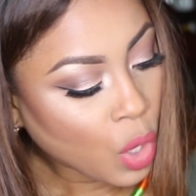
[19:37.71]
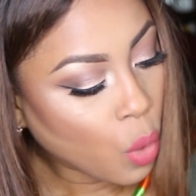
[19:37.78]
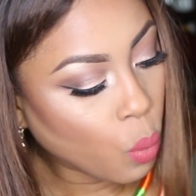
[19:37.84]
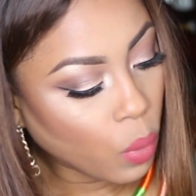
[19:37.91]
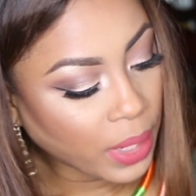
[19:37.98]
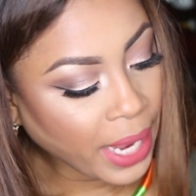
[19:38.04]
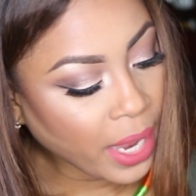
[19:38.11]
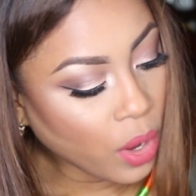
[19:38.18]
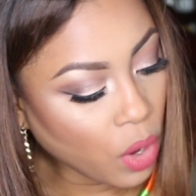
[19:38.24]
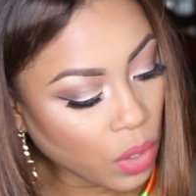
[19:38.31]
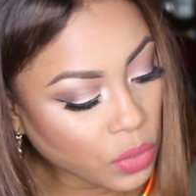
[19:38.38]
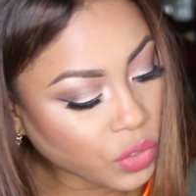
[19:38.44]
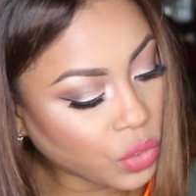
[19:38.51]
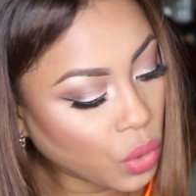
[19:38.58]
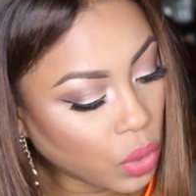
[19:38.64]
What I
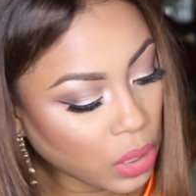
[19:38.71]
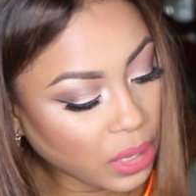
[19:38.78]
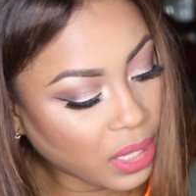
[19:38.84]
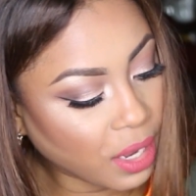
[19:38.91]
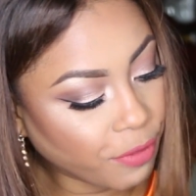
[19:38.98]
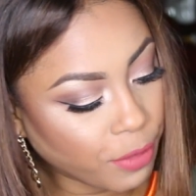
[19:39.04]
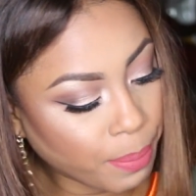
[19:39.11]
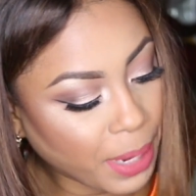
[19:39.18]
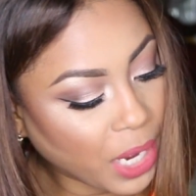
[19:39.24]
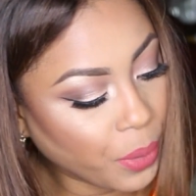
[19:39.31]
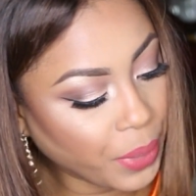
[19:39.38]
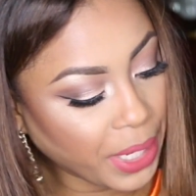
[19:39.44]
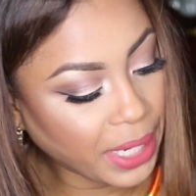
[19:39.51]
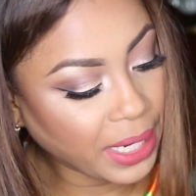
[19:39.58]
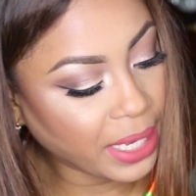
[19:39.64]
also love
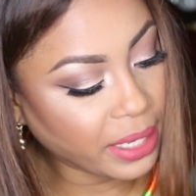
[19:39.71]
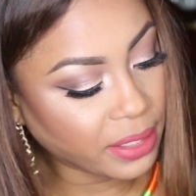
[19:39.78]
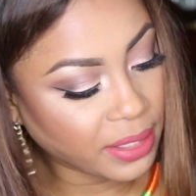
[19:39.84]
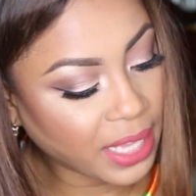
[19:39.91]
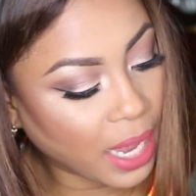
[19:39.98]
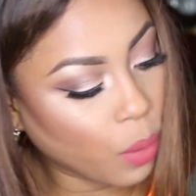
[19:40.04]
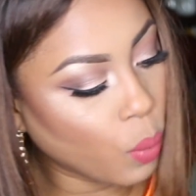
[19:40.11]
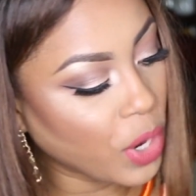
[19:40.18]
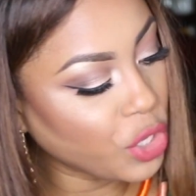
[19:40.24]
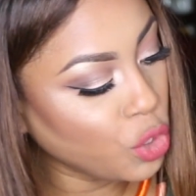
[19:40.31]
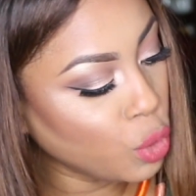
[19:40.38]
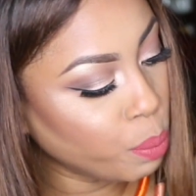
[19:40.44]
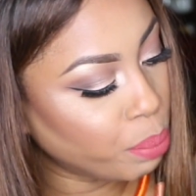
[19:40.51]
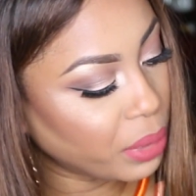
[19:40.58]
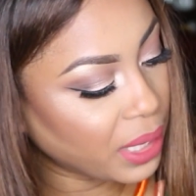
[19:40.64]
about it is that when
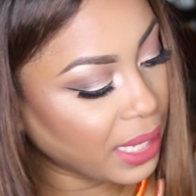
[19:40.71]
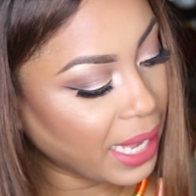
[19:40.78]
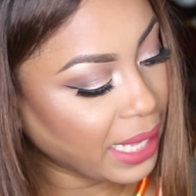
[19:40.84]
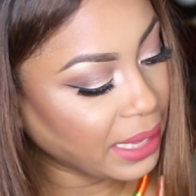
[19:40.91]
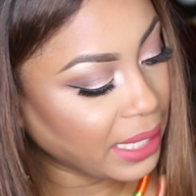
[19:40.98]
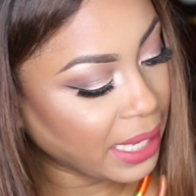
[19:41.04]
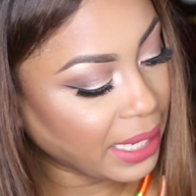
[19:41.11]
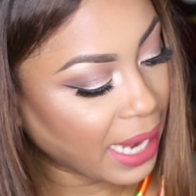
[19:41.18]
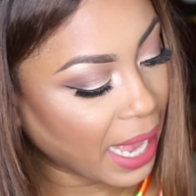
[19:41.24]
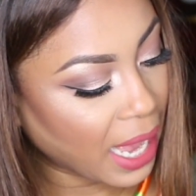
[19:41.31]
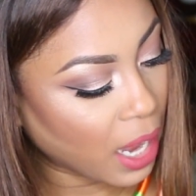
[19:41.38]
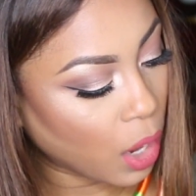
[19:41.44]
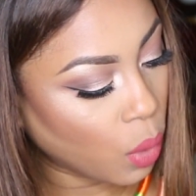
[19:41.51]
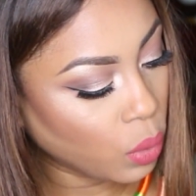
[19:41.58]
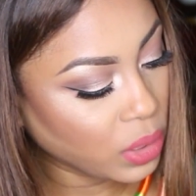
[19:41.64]
you blend it
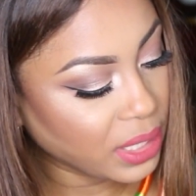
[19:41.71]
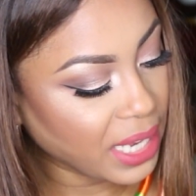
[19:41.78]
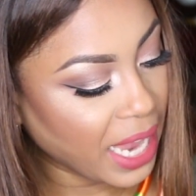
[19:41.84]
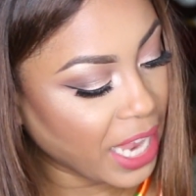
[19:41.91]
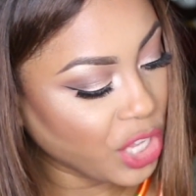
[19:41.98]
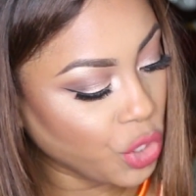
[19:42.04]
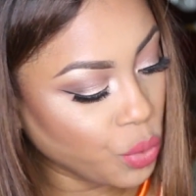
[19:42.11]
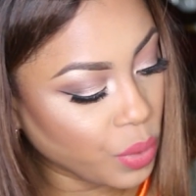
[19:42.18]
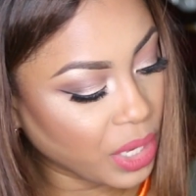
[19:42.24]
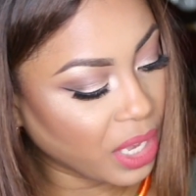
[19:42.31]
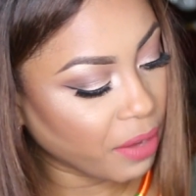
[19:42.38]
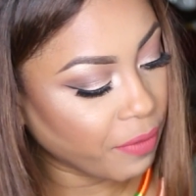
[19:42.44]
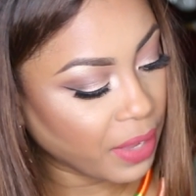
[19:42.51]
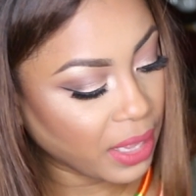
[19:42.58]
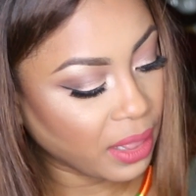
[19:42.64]
out and you
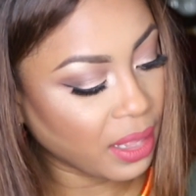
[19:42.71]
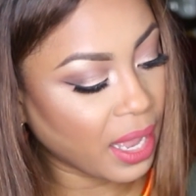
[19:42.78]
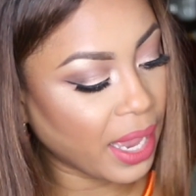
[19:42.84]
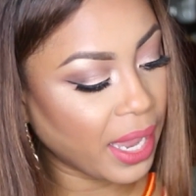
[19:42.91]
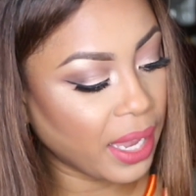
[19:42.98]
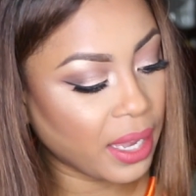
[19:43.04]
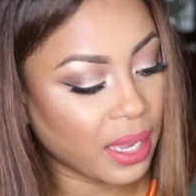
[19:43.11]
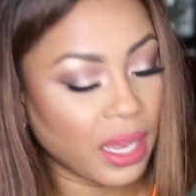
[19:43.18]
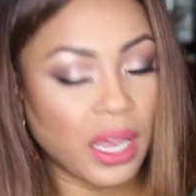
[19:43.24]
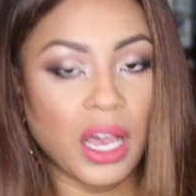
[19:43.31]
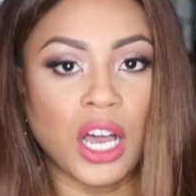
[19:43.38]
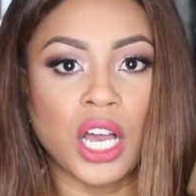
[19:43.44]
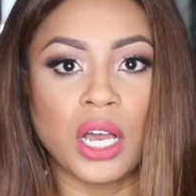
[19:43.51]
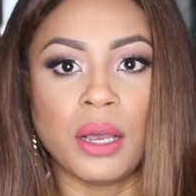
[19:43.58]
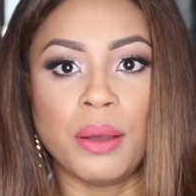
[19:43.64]
give it like
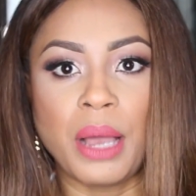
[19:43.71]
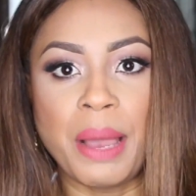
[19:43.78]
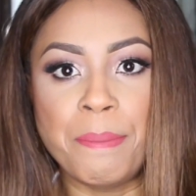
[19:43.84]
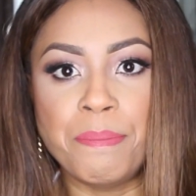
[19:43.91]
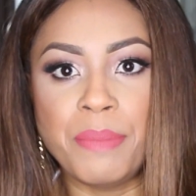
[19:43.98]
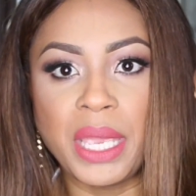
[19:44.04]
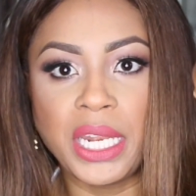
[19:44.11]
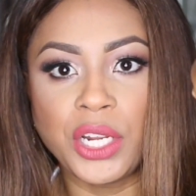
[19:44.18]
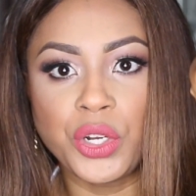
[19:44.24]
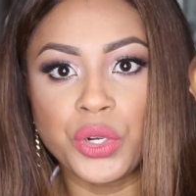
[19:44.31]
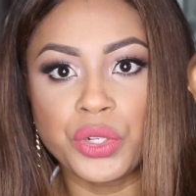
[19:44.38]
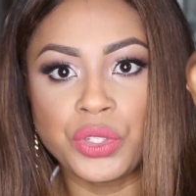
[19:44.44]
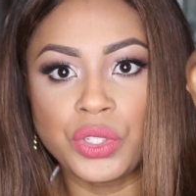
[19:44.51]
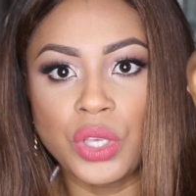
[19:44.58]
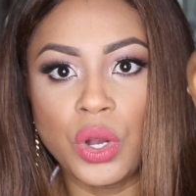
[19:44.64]
a minute
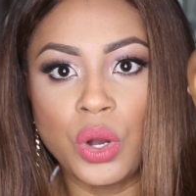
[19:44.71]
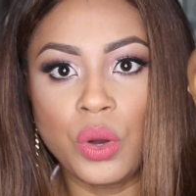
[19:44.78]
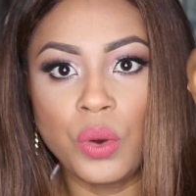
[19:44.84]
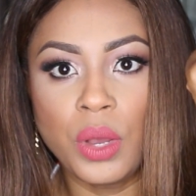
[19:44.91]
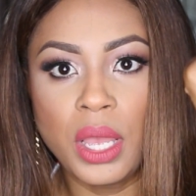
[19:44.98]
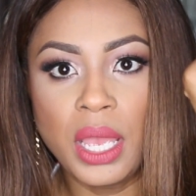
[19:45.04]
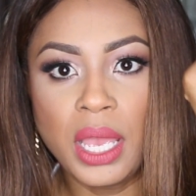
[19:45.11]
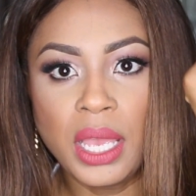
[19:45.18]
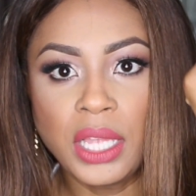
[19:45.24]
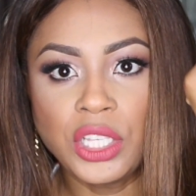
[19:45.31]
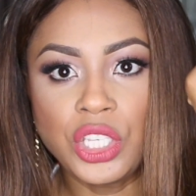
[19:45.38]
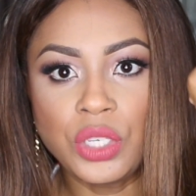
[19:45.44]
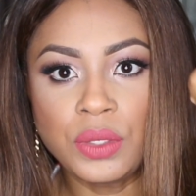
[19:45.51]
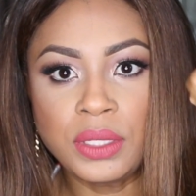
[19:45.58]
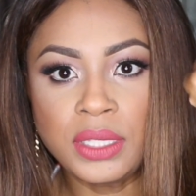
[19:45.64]
or so,
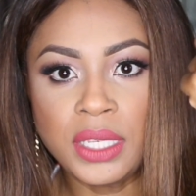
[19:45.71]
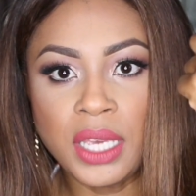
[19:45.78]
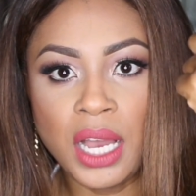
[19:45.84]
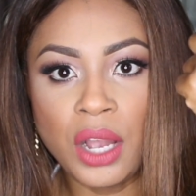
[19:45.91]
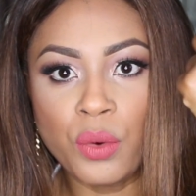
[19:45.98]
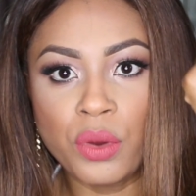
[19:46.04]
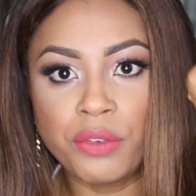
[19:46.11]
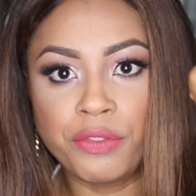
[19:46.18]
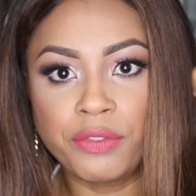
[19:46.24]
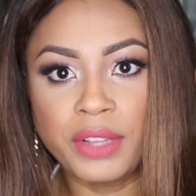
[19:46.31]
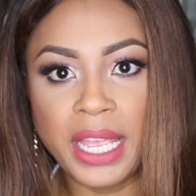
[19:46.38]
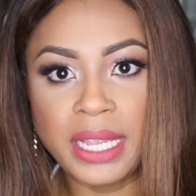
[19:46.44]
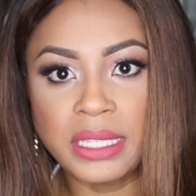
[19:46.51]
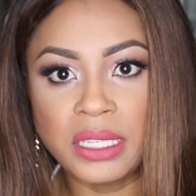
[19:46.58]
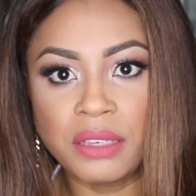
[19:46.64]
do you see how
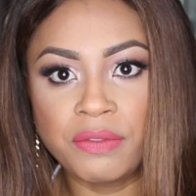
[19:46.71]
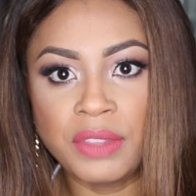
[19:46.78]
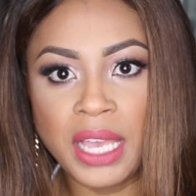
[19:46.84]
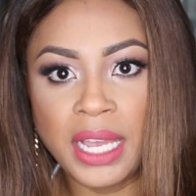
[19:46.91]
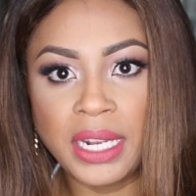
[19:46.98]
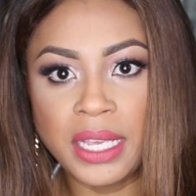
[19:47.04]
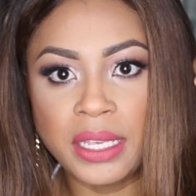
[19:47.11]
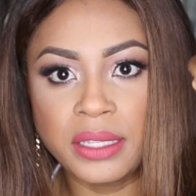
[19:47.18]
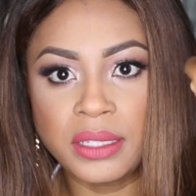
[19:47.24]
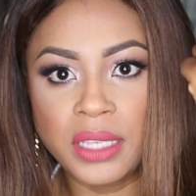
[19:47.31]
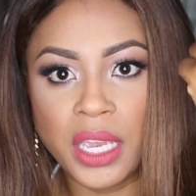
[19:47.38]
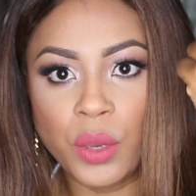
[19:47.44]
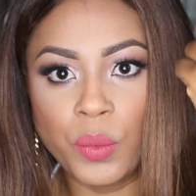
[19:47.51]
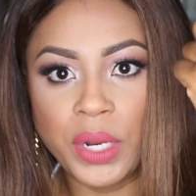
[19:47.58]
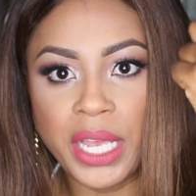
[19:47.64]
reflective that is?
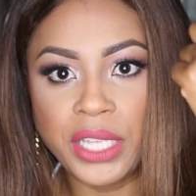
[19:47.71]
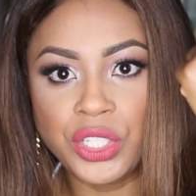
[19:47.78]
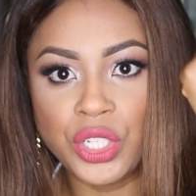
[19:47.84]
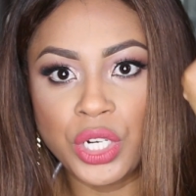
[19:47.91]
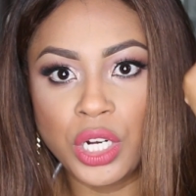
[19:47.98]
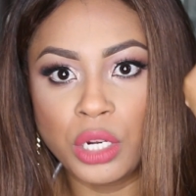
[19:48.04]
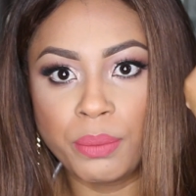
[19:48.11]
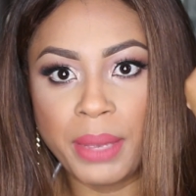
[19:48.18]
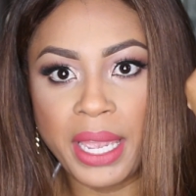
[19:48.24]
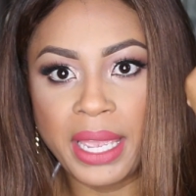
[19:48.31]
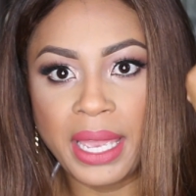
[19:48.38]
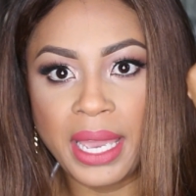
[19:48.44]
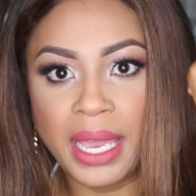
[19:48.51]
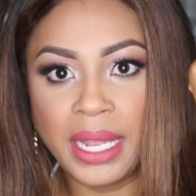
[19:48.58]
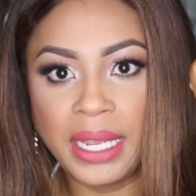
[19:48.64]
Like, when I turn my
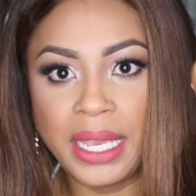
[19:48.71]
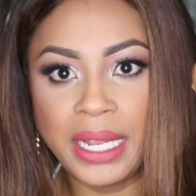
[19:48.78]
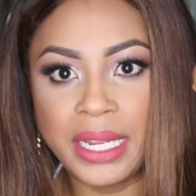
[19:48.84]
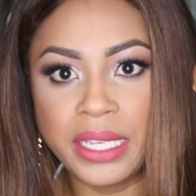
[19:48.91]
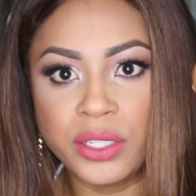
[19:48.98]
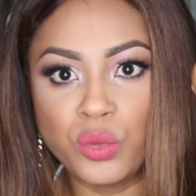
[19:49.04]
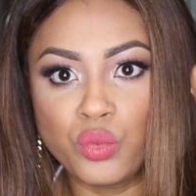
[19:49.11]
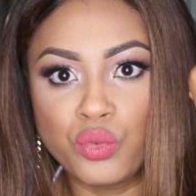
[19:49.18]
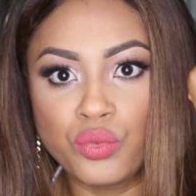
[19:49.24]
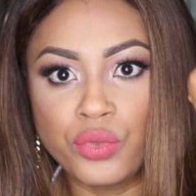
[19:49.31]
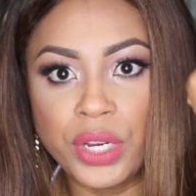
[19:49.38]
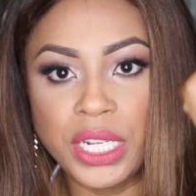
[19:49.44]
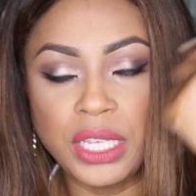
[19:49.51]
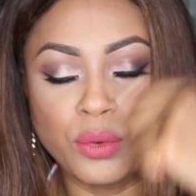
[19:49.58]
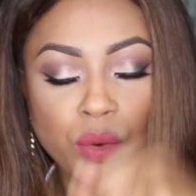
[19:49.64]
hand, it is
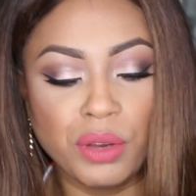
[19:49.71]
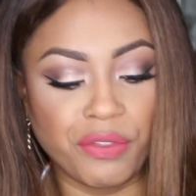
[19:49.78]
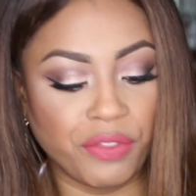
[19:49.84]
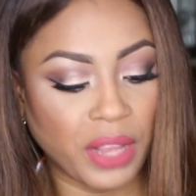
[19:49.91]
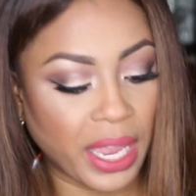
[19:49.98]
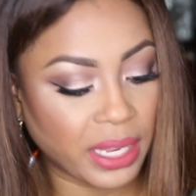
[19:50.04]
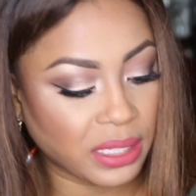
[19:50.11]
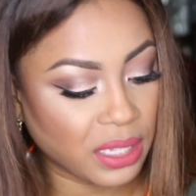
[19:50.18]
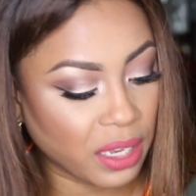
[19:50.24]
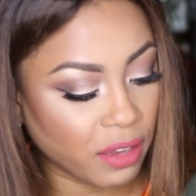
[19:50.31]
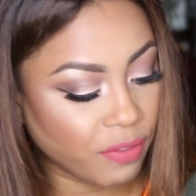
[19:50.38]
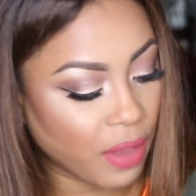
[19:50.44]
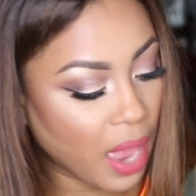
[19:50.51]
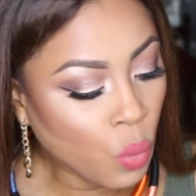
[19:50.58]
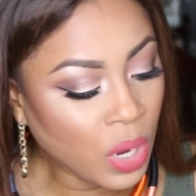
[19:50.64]
really reflective.